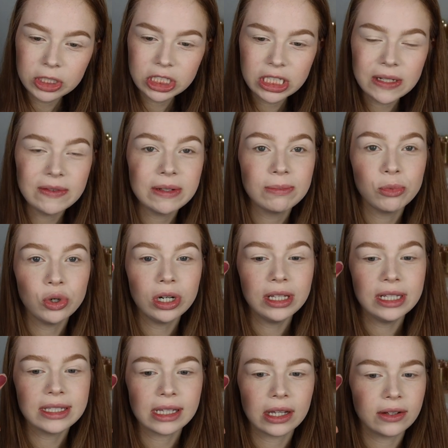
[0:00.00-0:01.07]
shift, more
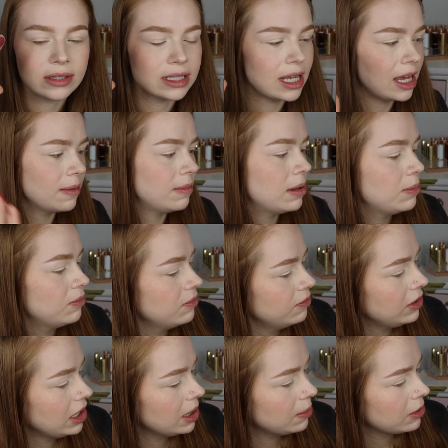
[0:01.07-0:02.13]
on the subtle side, but
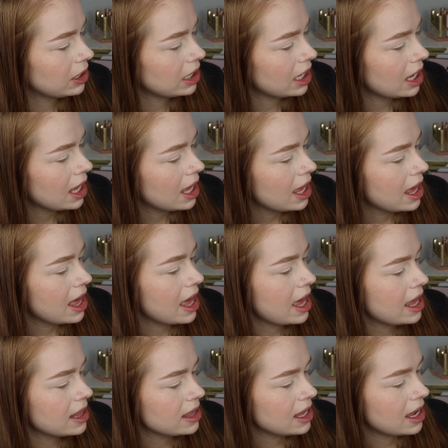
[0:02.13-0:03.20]
very pretty.
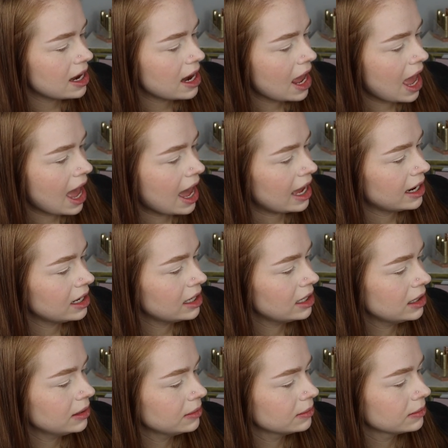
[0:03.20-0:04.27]
And then
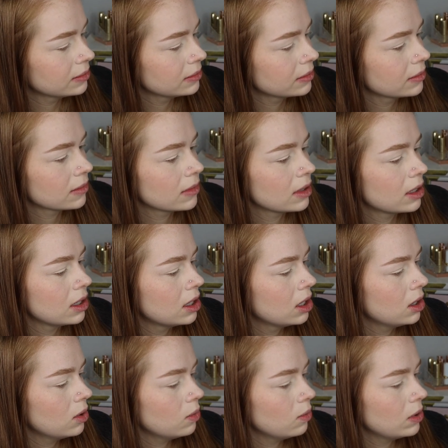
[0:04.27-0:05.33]
Ada,
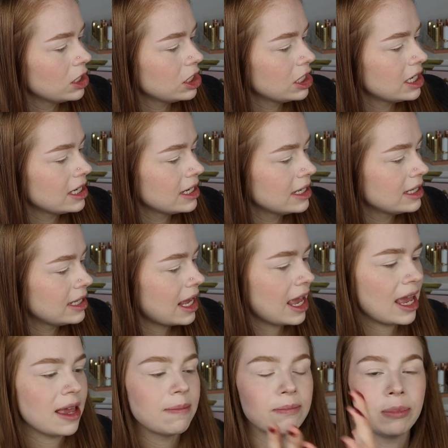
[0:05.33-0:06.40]
which is
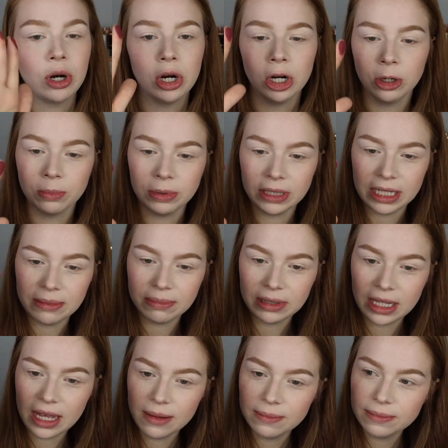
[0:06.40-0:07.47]
a purpley
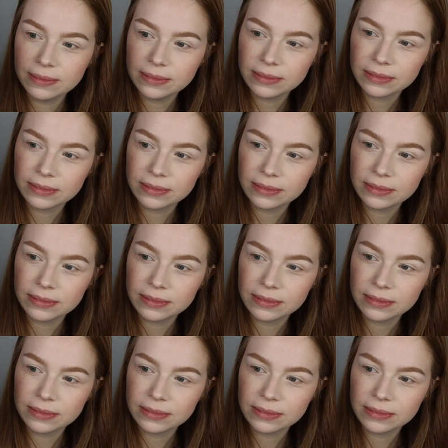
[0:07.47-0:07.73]
plum.